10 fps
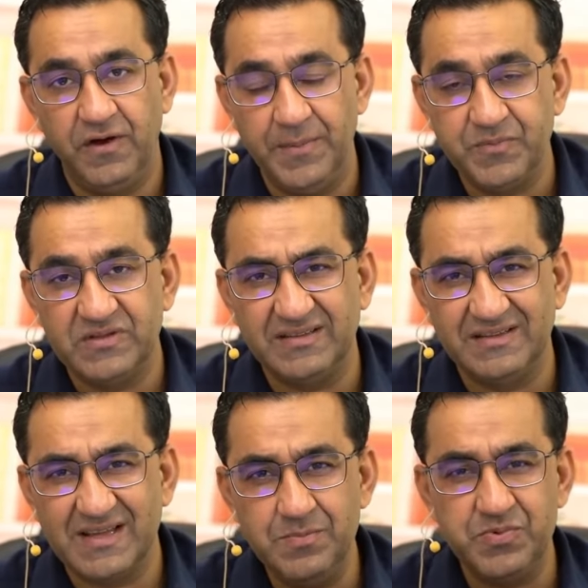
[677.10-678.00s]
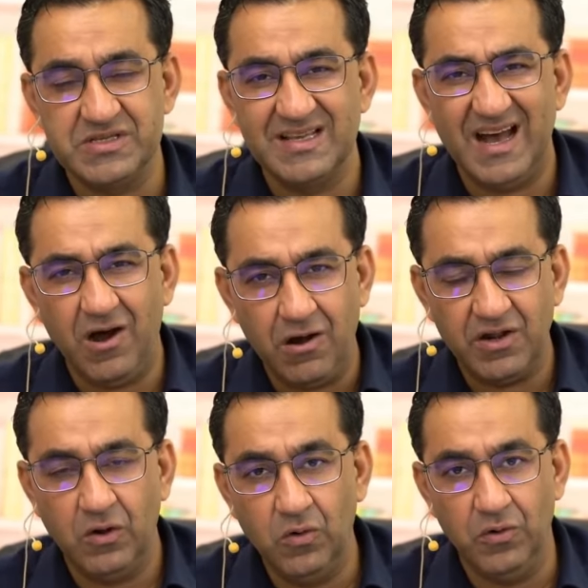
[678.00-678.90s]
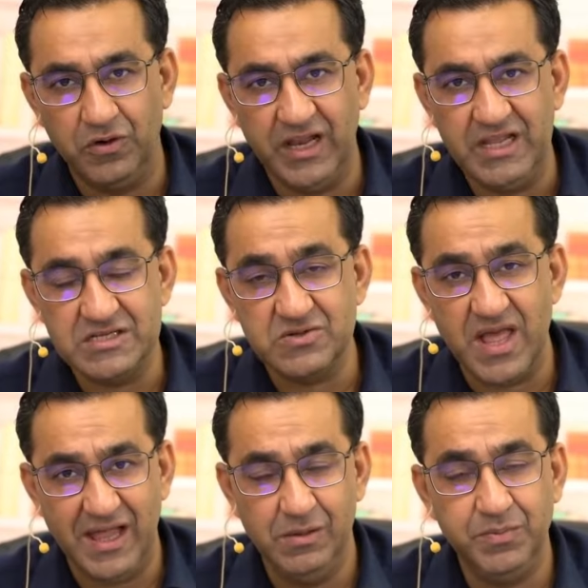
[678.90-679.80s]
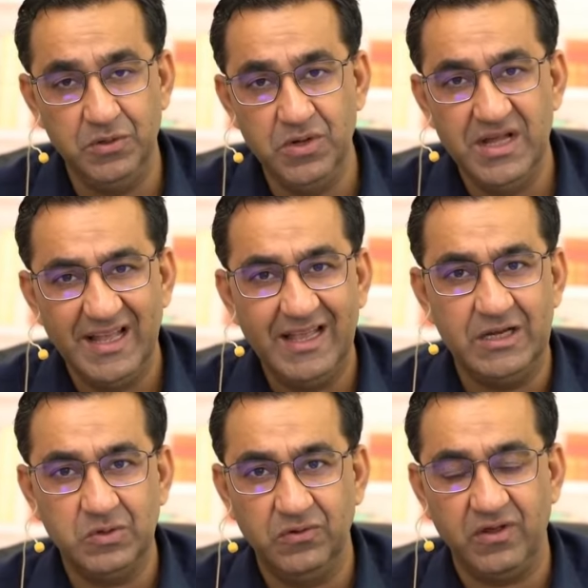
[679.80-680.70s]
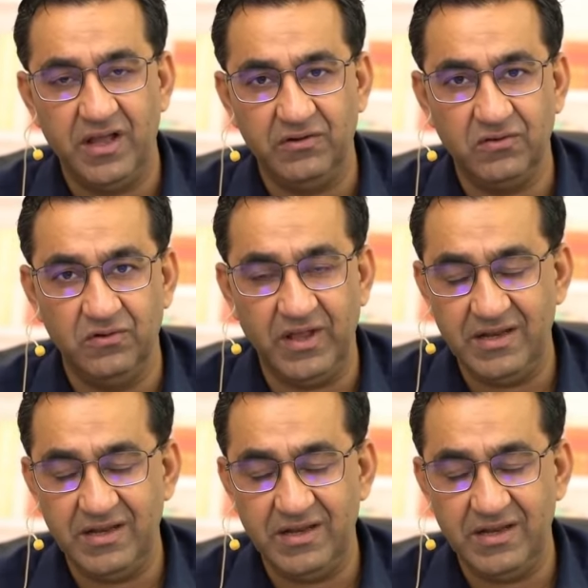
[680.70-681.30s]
Success Compass. Our goal really is to help you get to those higher scores.